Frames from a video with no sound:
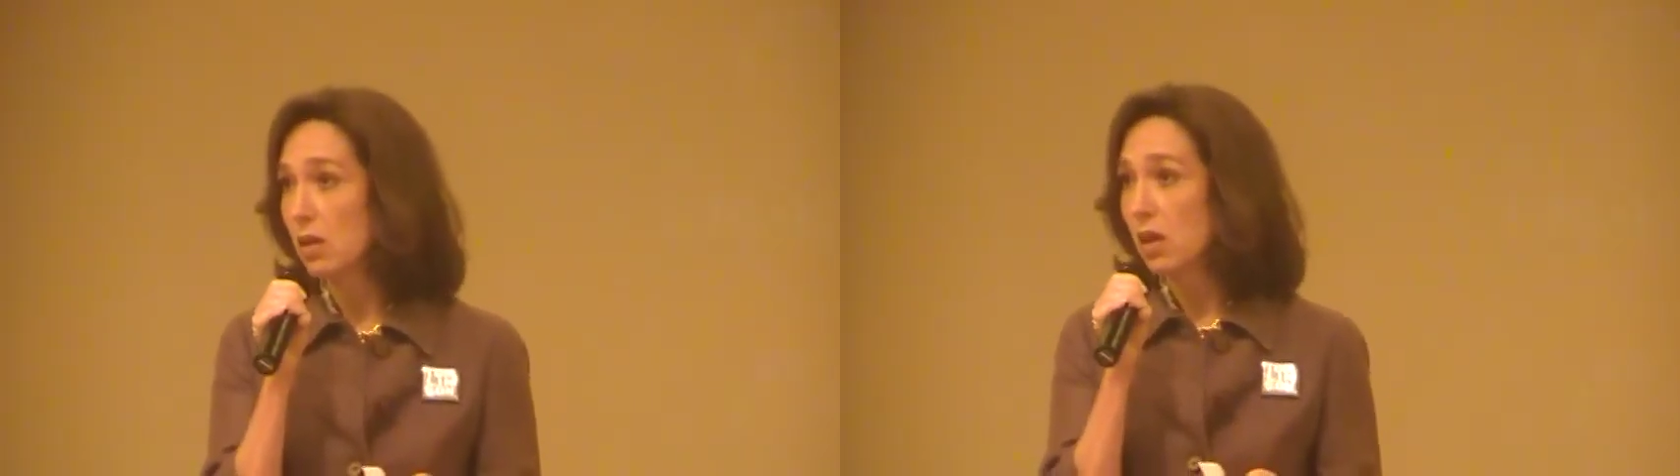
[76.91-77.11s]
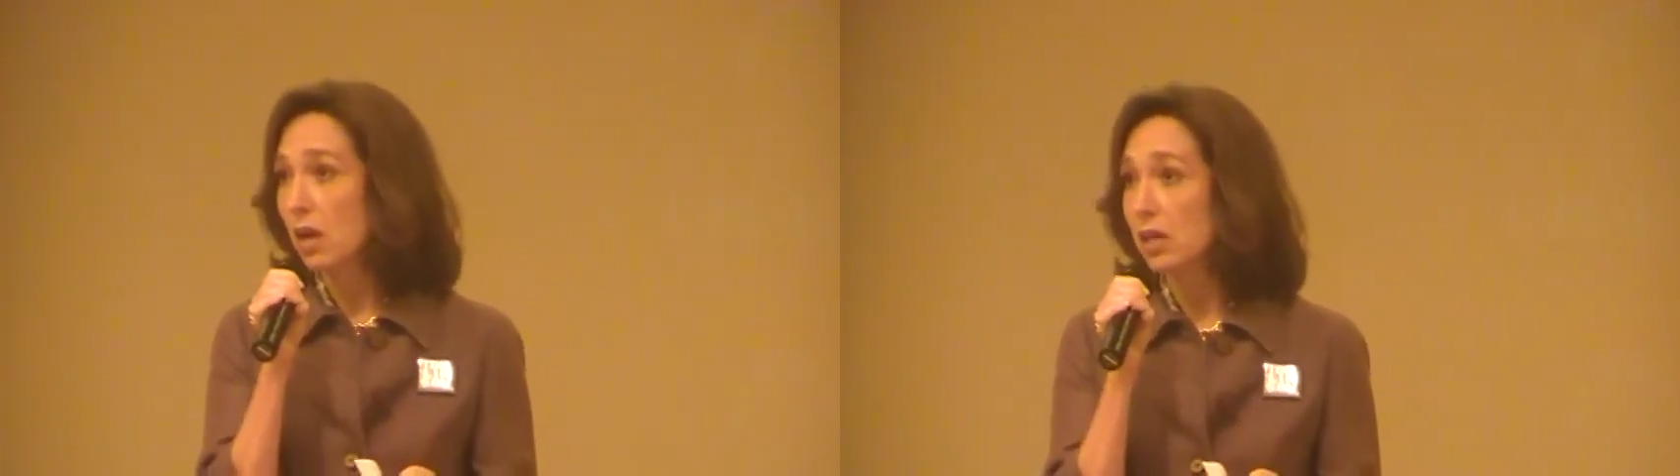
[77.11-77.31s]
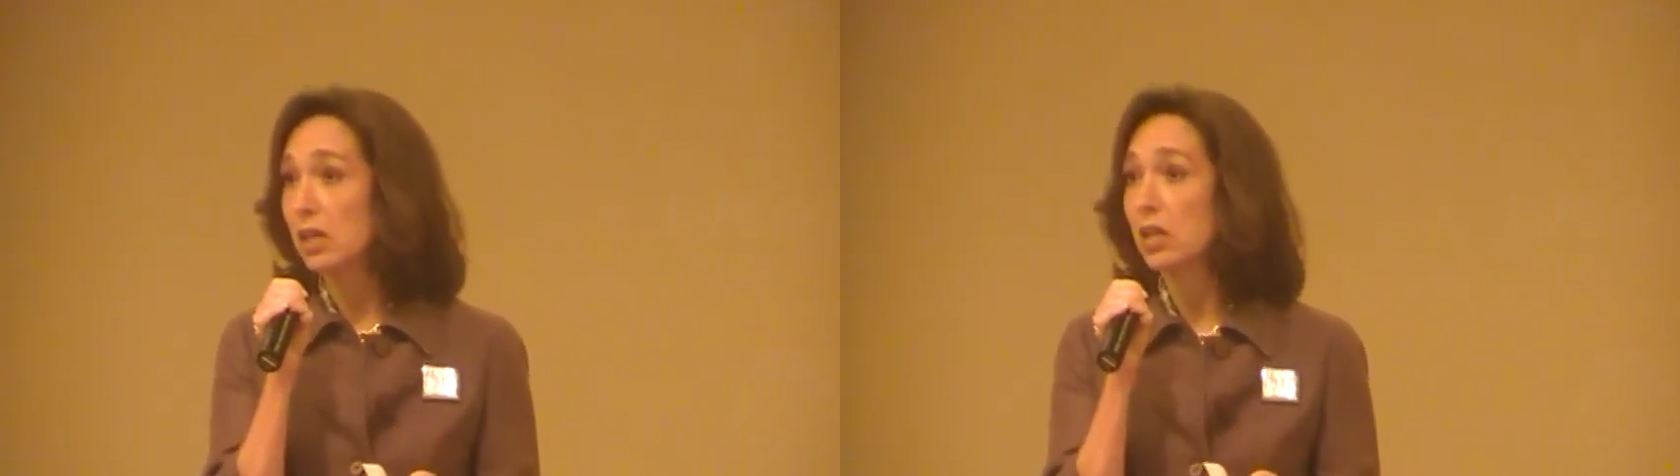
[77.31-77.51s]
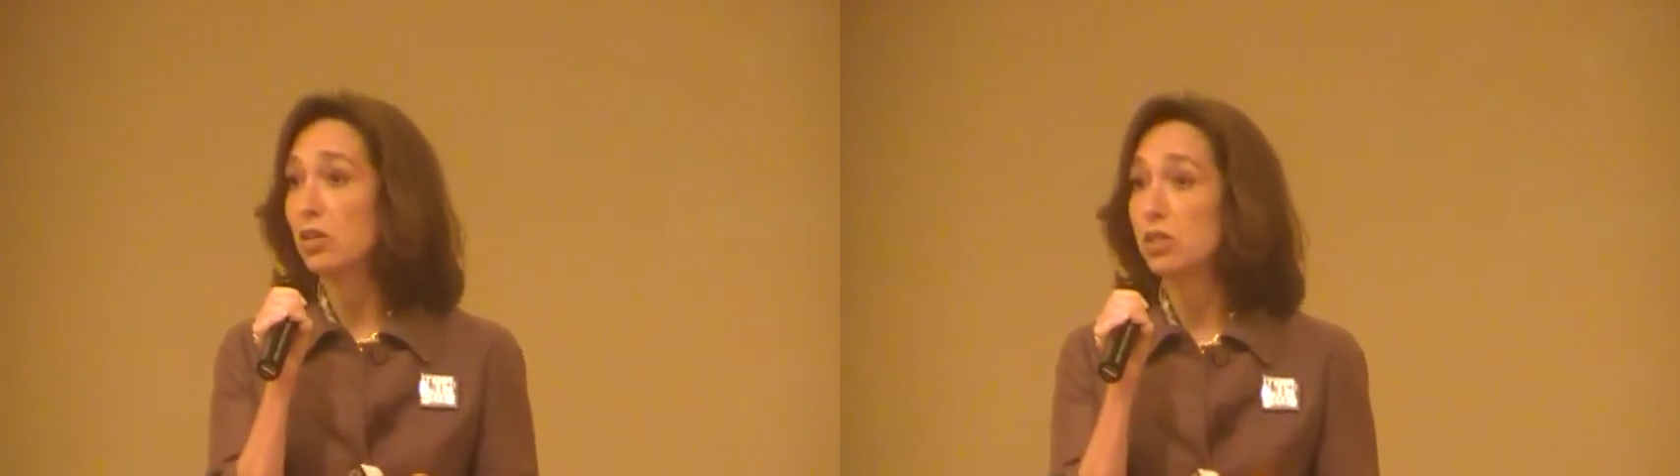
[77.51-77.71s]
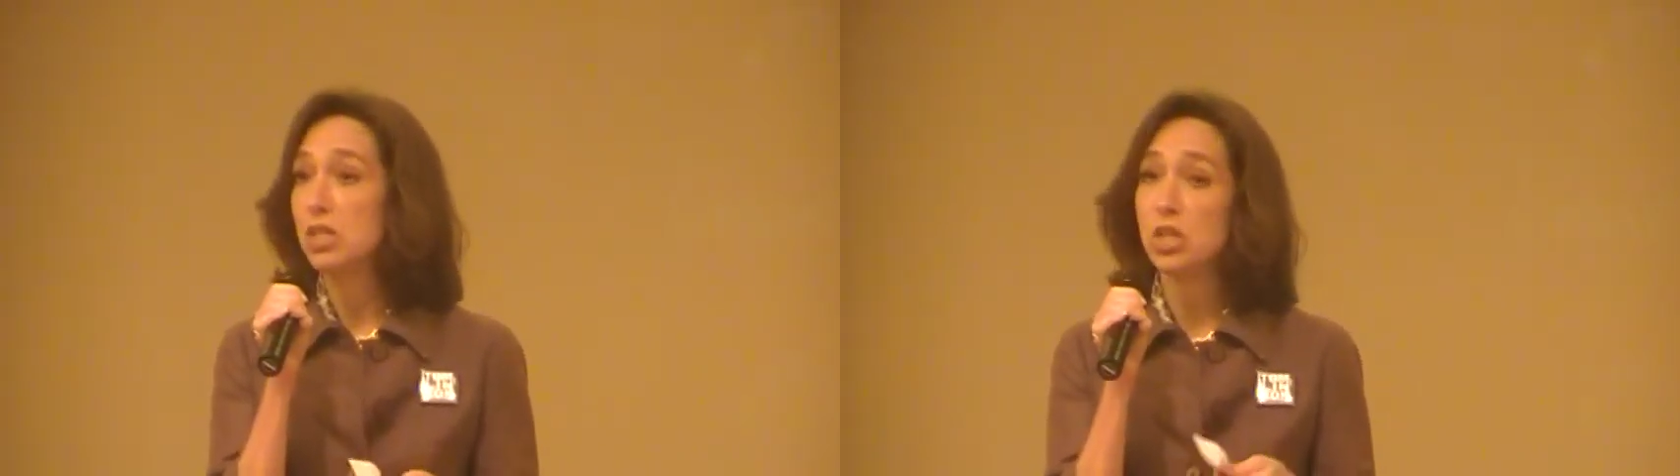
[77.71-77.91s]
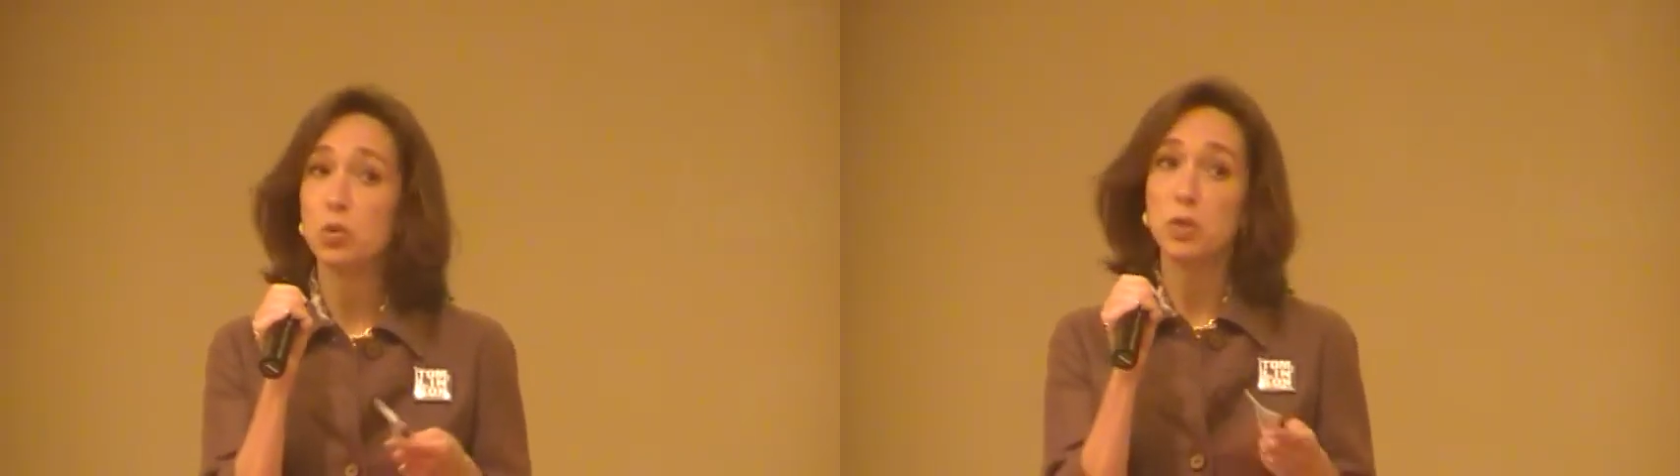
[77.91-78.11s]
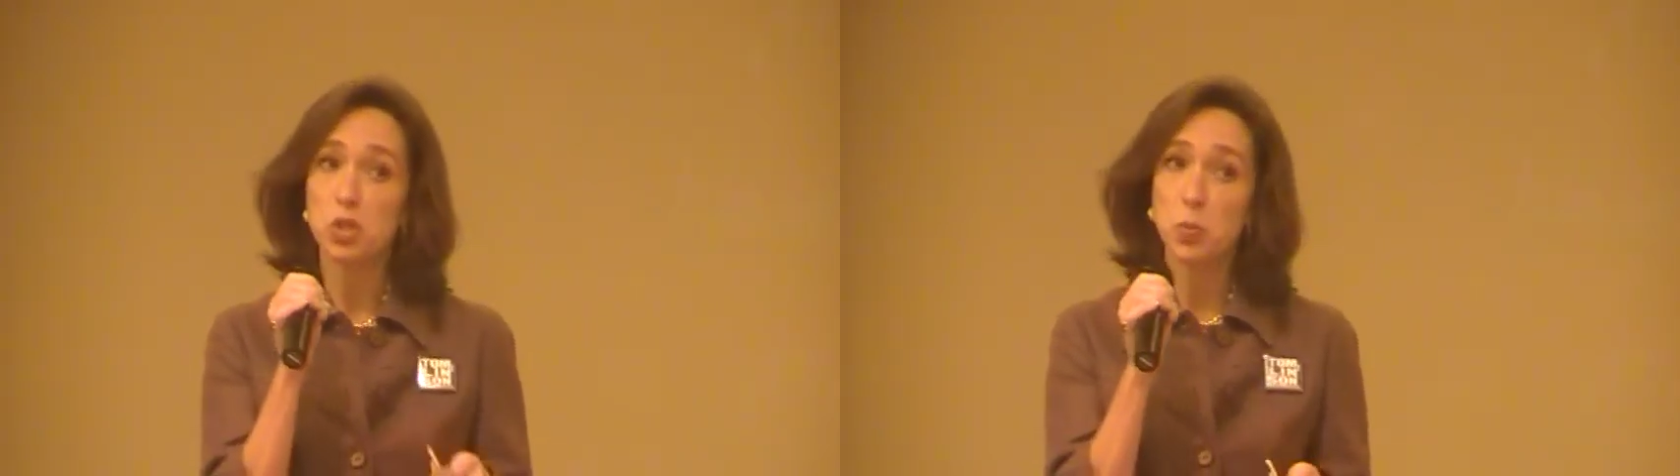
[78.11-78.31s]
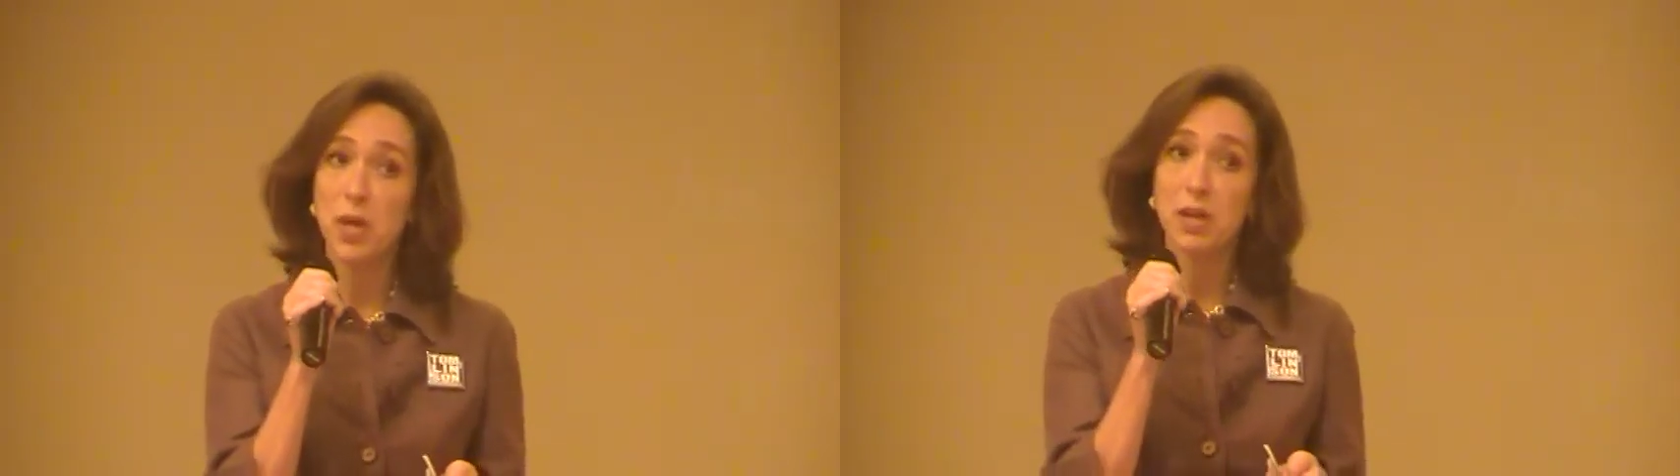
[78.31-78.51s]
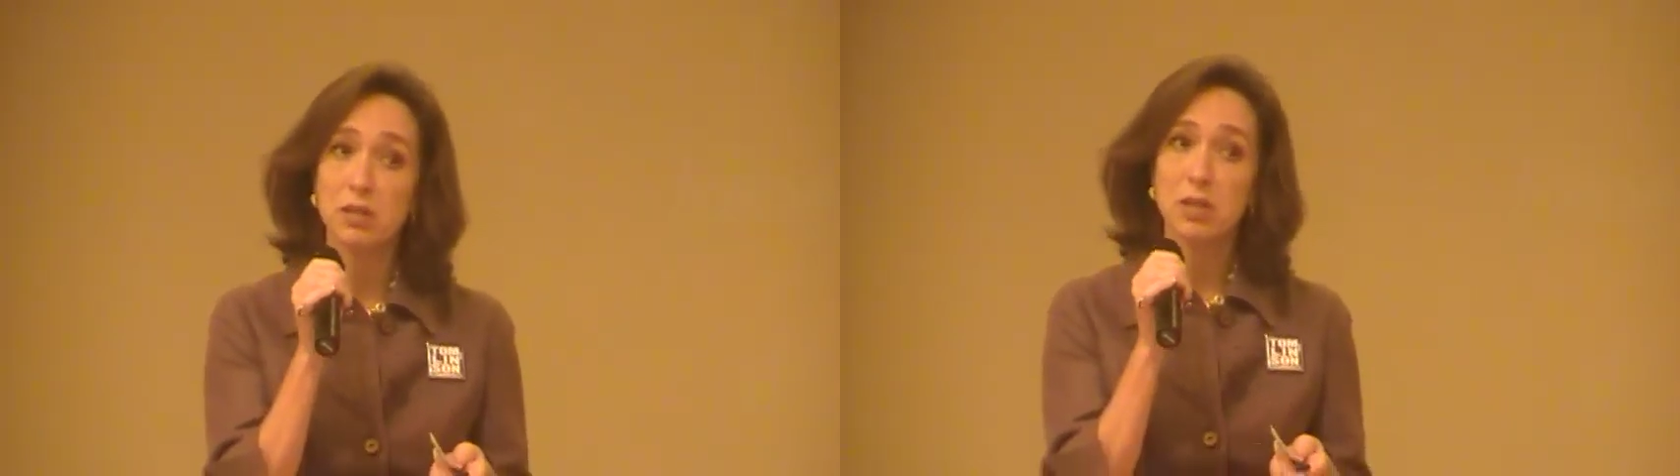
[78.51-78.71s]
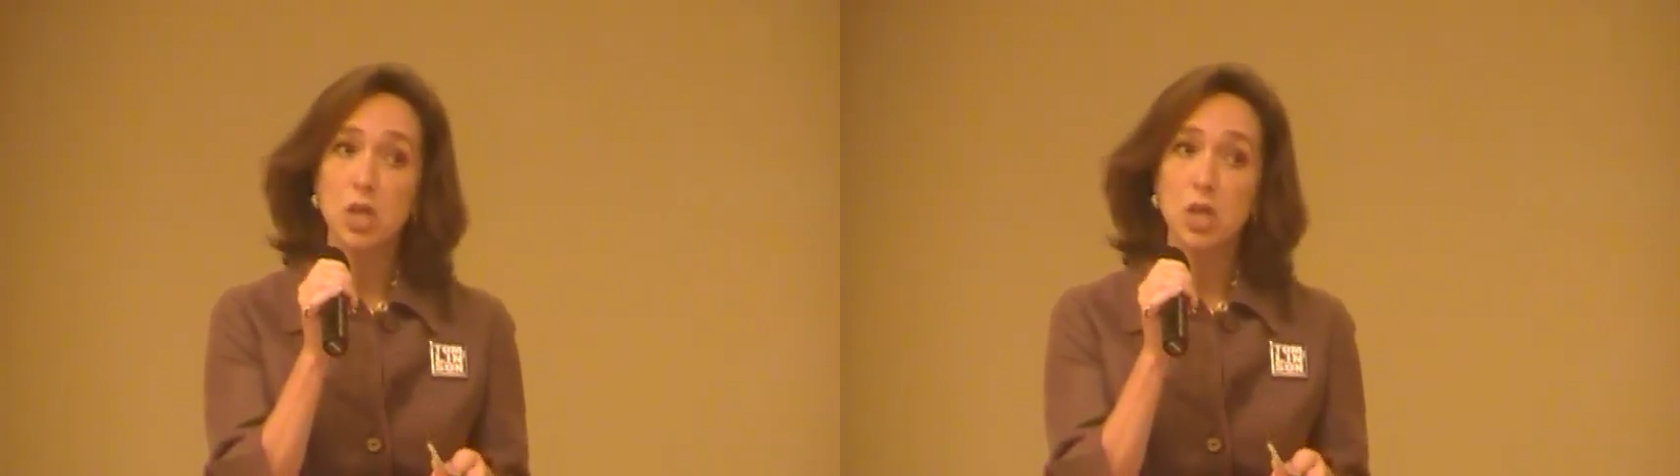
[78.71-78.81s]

I can guarantee you respect,